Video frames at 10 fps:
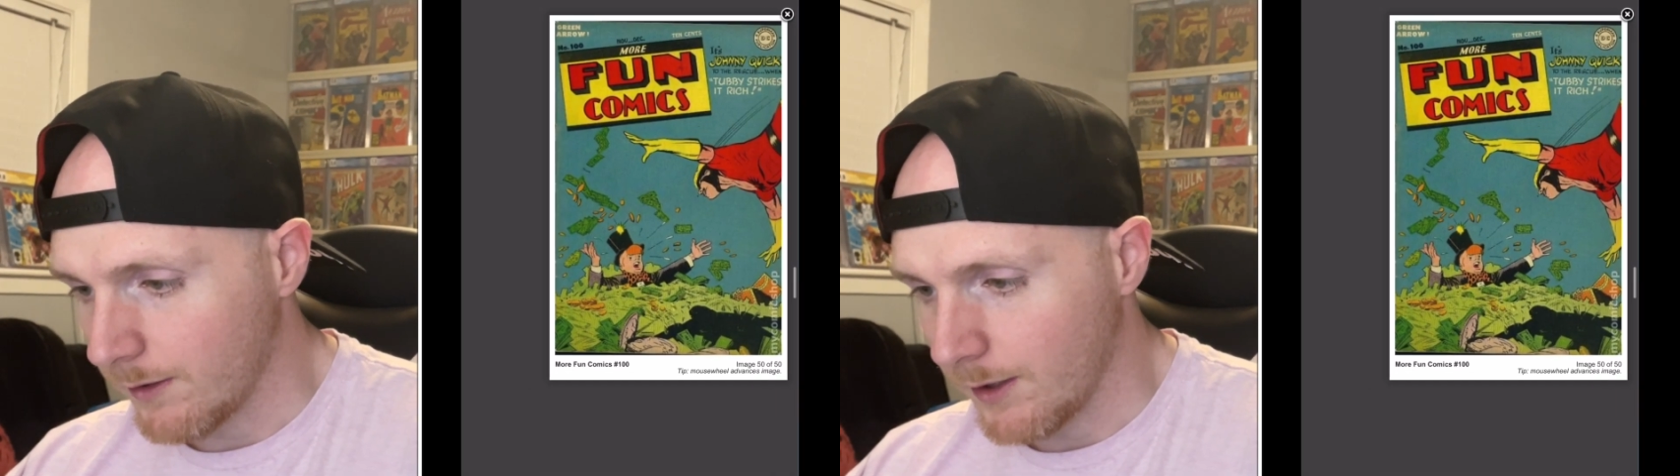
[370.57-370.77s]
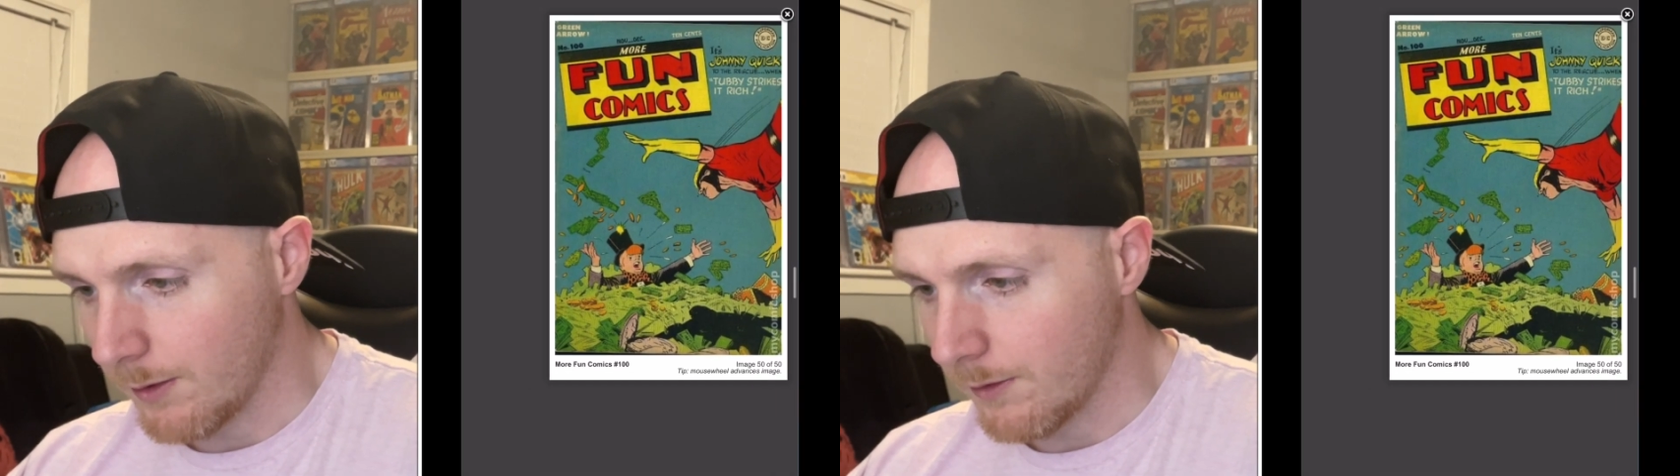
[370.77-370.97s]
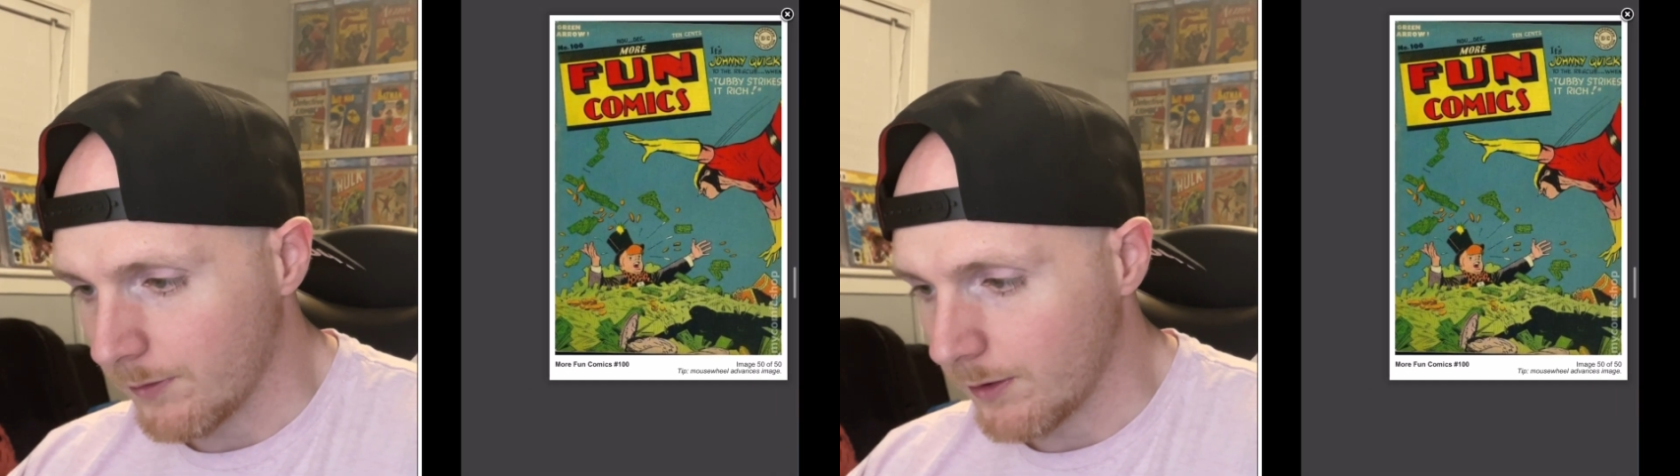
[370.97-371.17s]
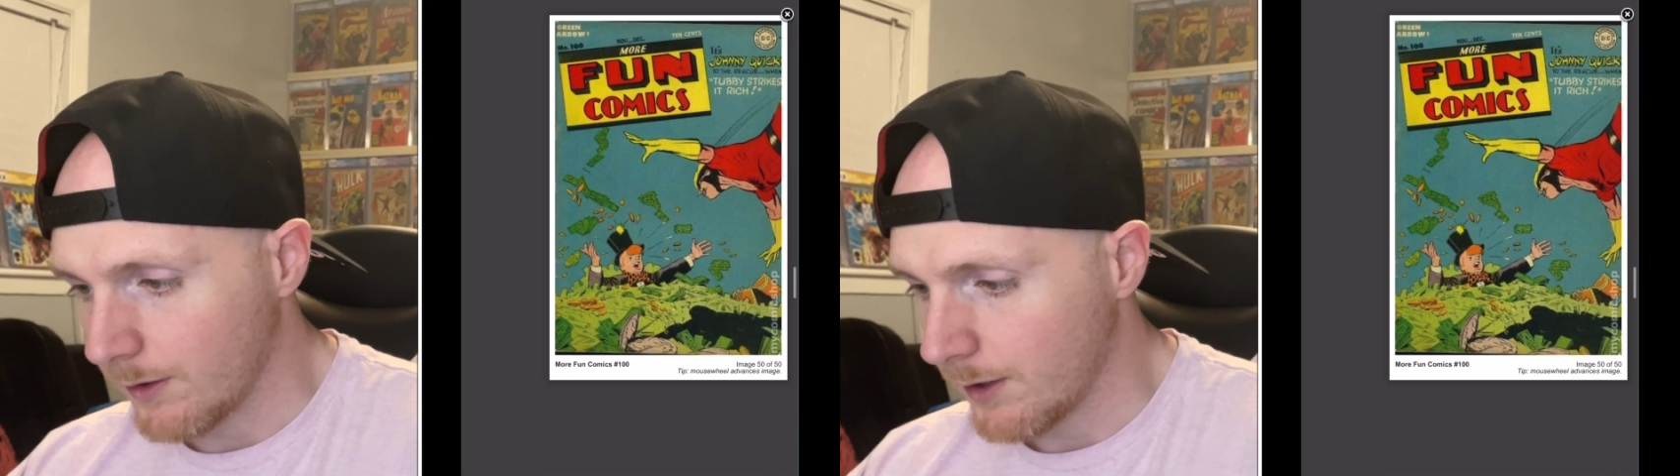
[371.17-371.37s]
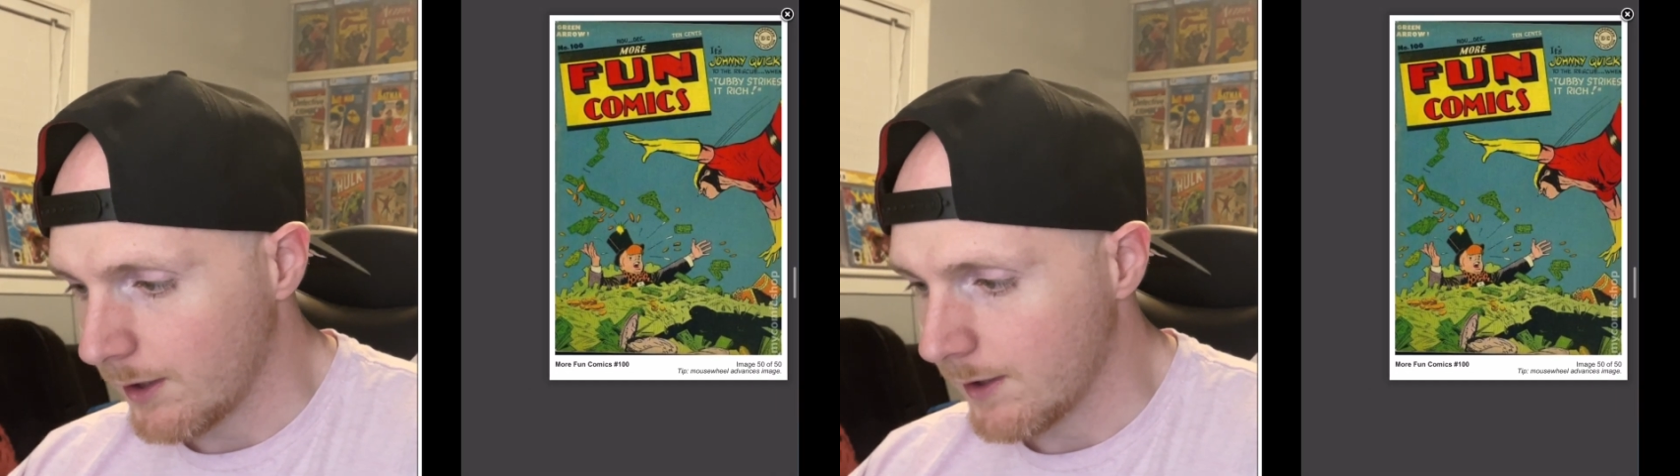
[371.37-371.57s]
However,
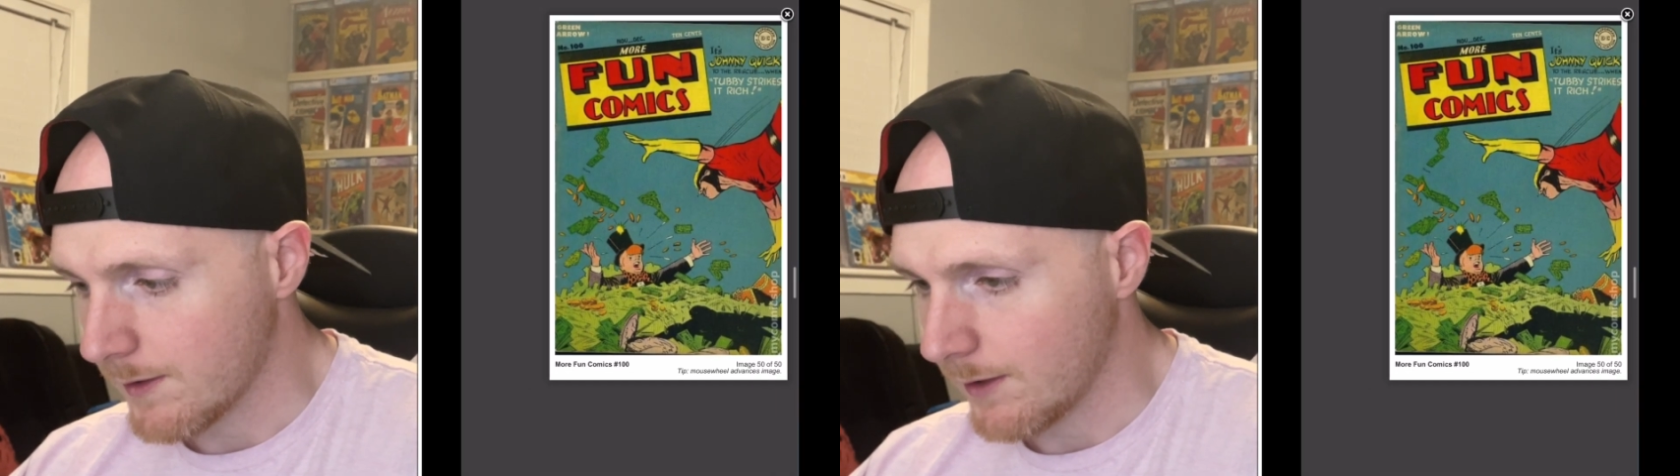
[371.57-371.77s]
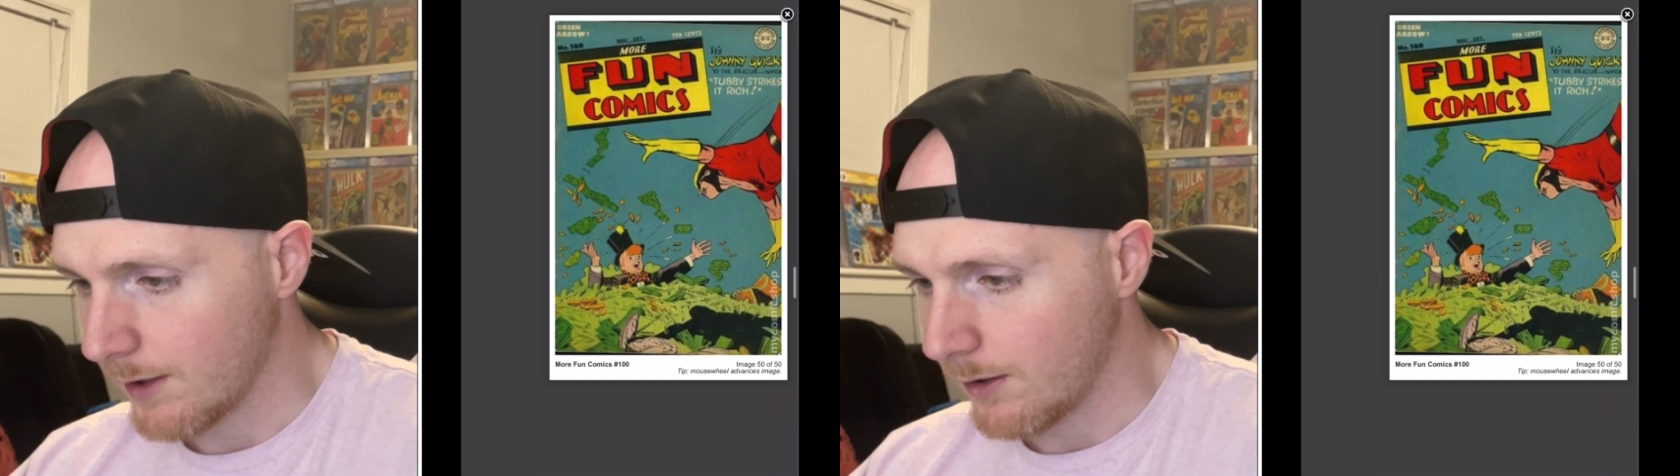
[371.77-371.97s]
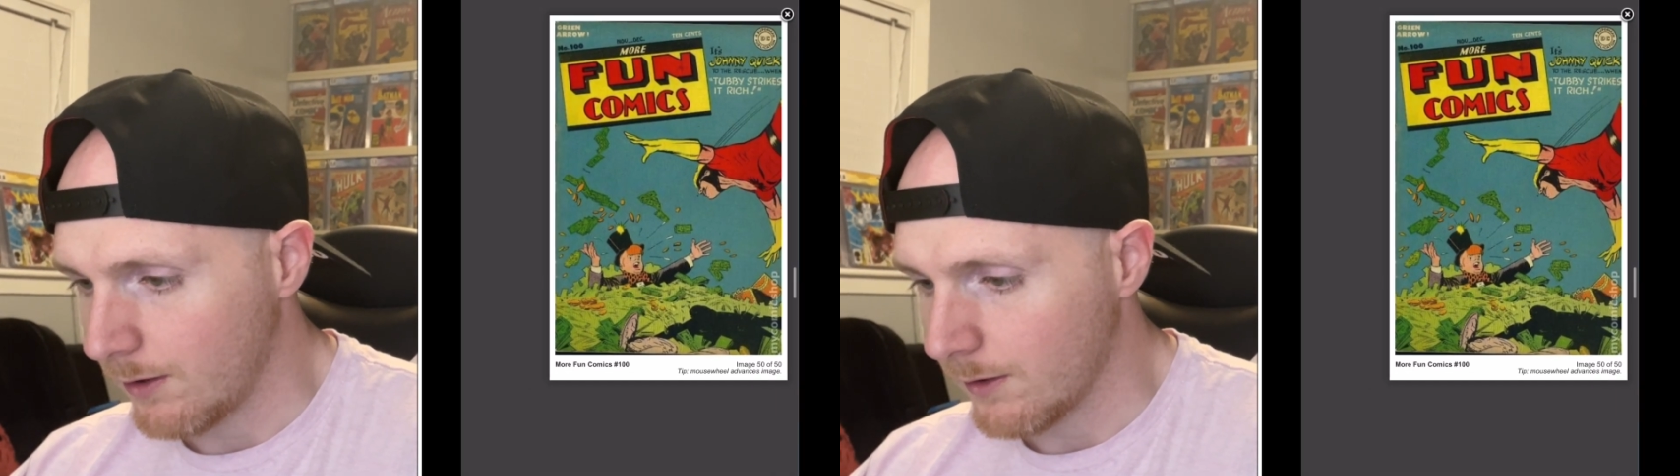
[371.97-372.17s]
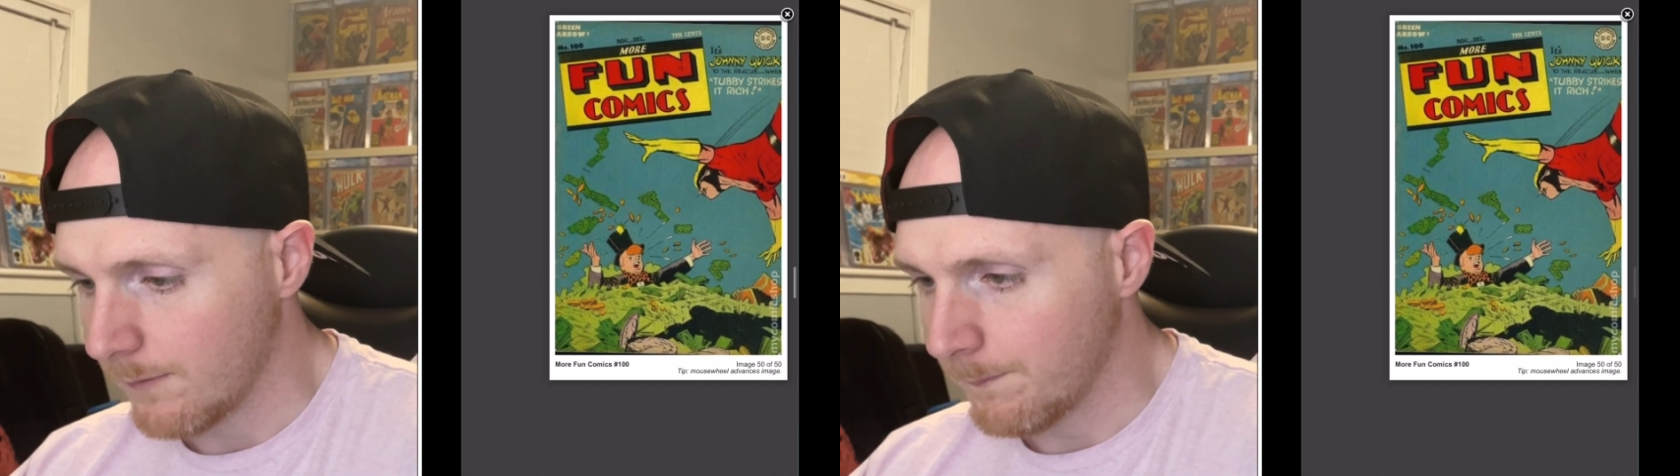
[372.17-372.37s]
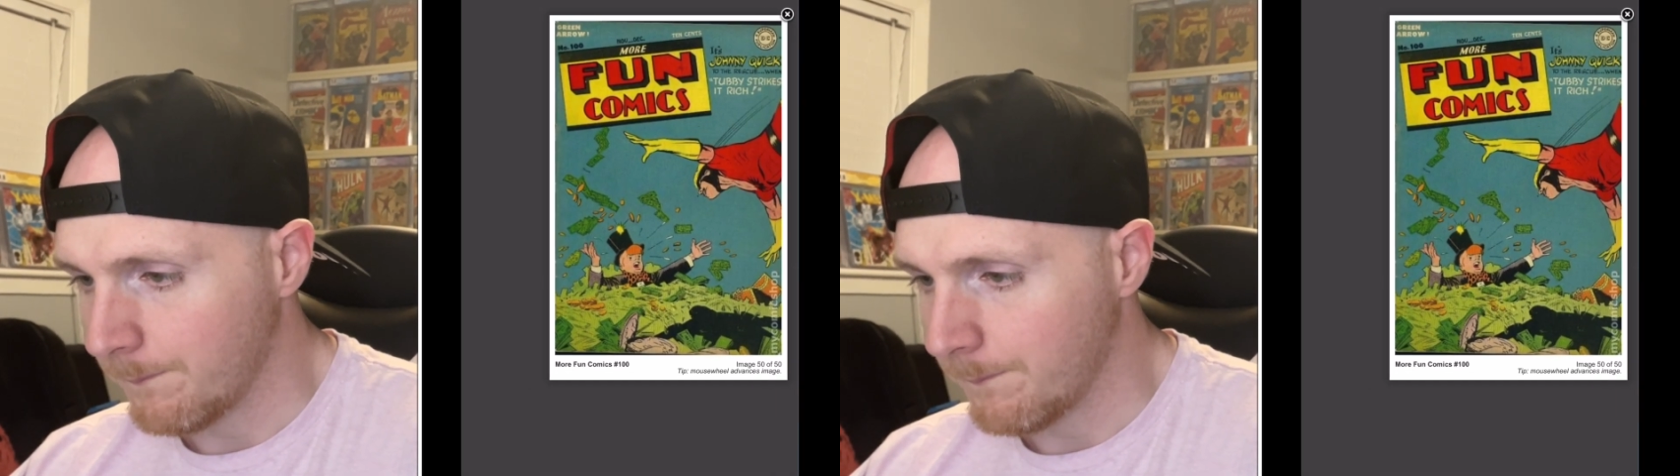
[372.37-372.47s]
he is not on it.